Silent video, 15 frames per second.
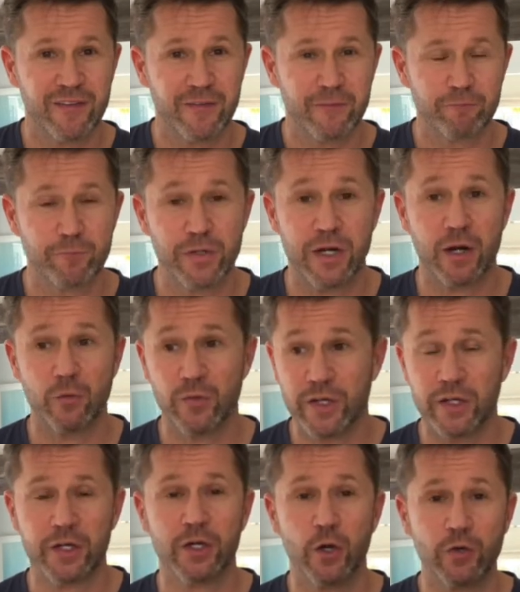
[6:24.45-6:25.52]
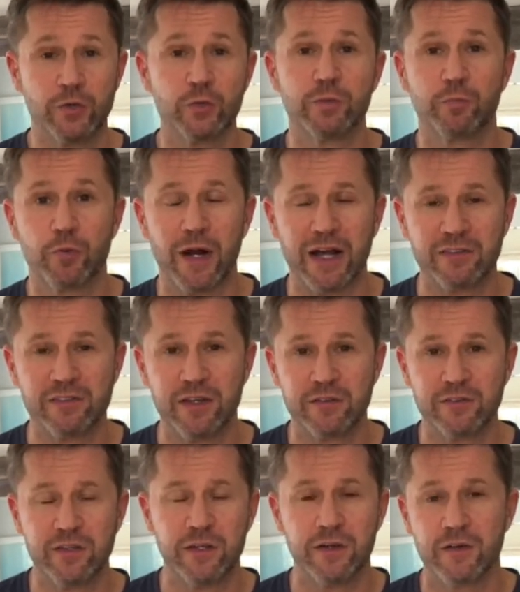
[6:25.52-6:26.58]
But are we going to go through a process
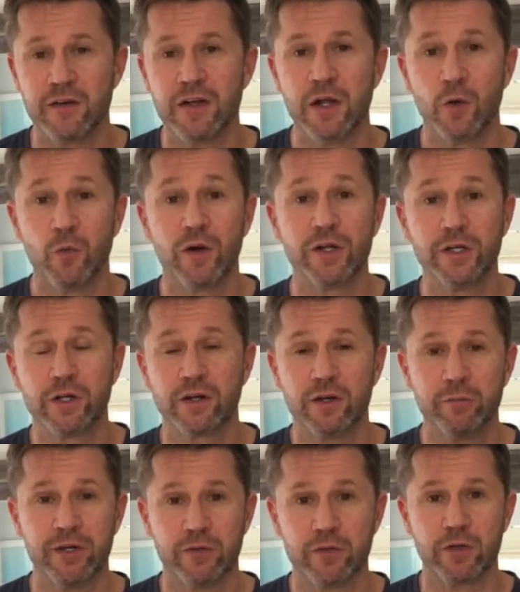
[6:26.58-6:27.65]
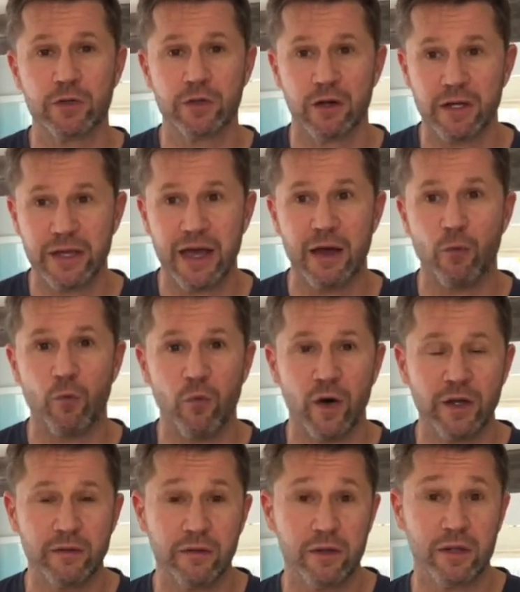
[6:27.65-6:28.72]
here where you're going to be able to look at
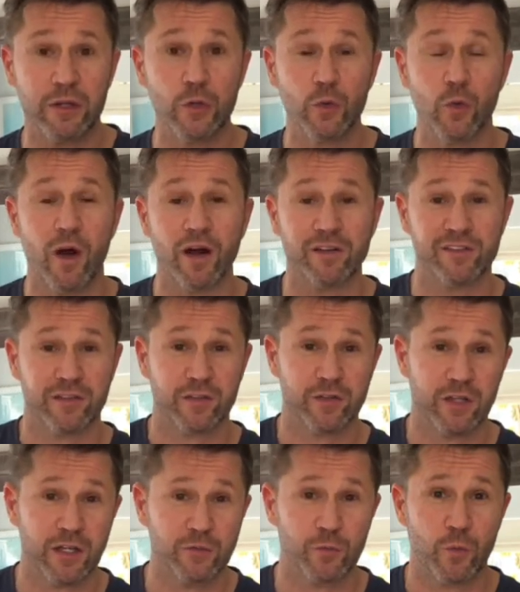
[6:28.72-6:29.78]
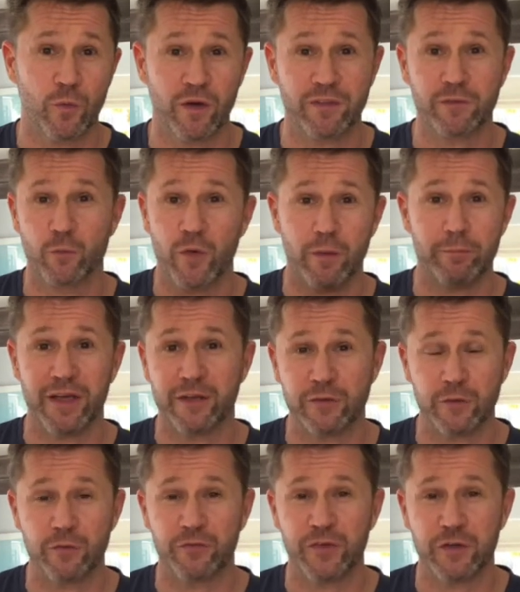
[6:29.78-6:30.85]
what you are successful with, what makes
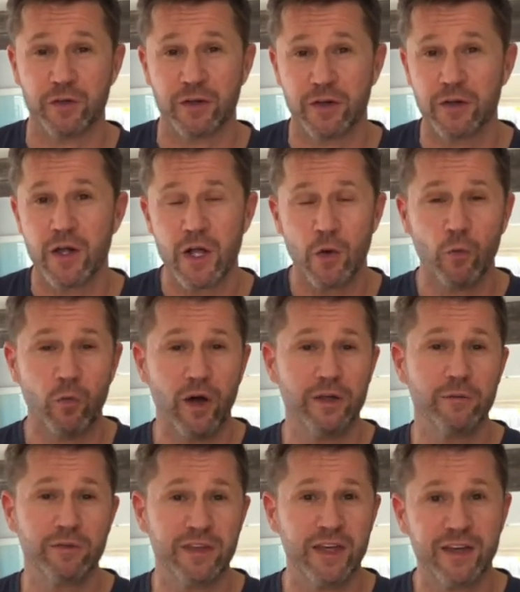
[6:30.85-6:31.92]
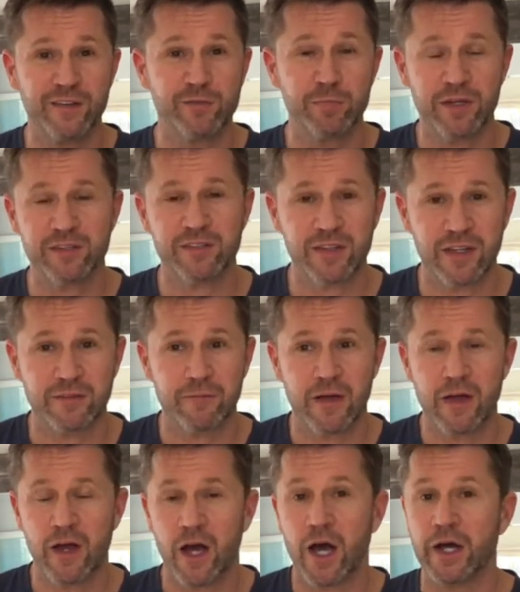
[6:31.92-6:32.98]
you feel good, what you think is missing?
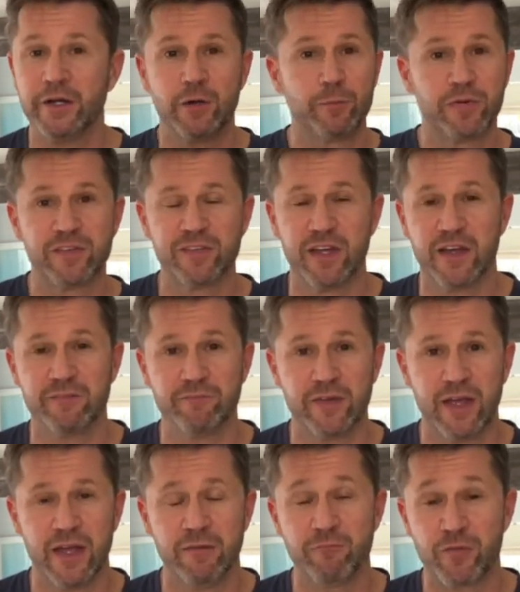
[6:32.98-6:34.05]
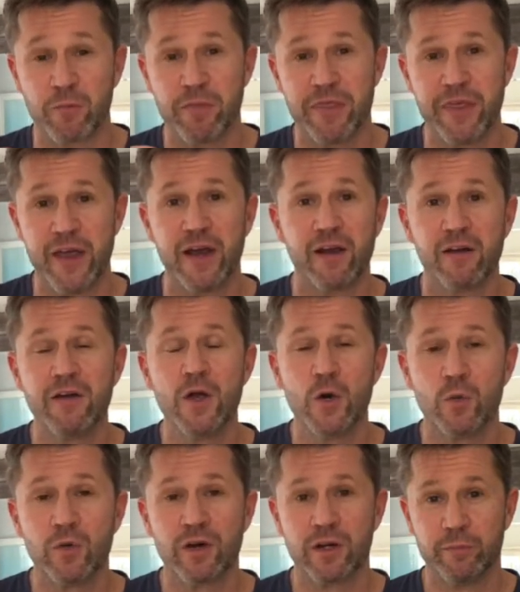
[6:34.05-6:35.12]
100%. And from there,
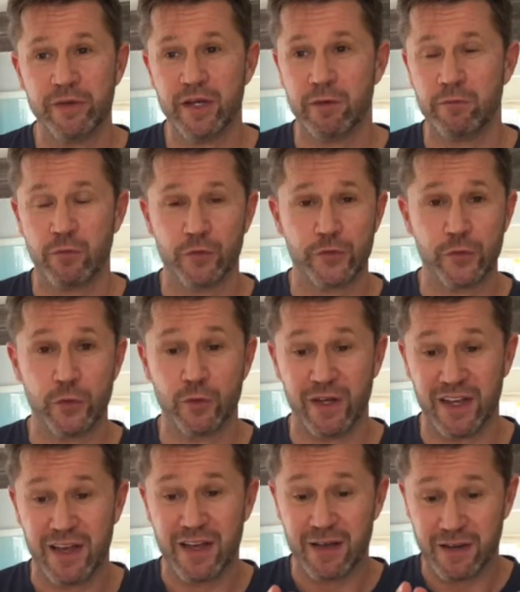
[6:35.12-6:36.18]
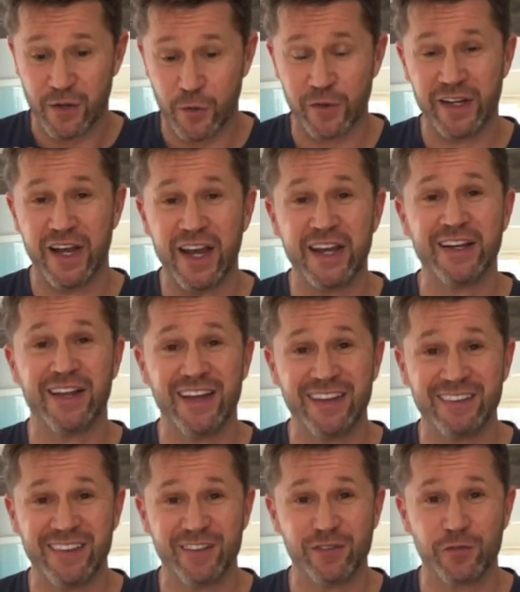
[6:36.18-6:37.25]
we're going to be able to create a
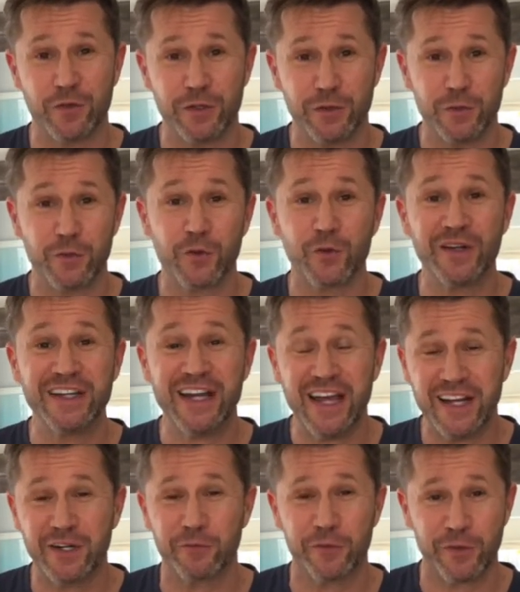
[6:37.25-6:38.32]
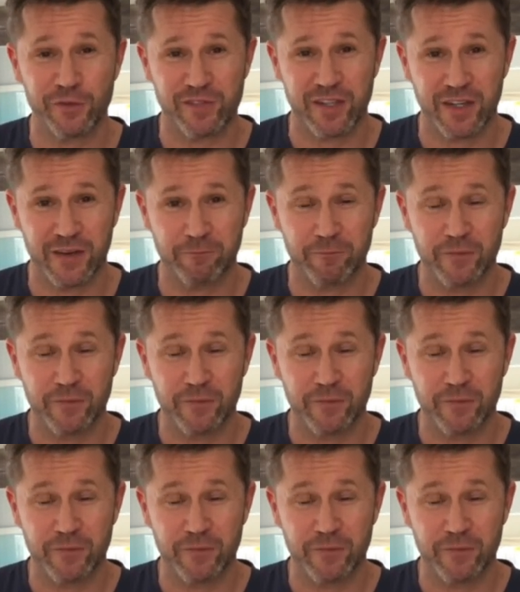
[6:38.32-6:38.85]
list for you, create a routine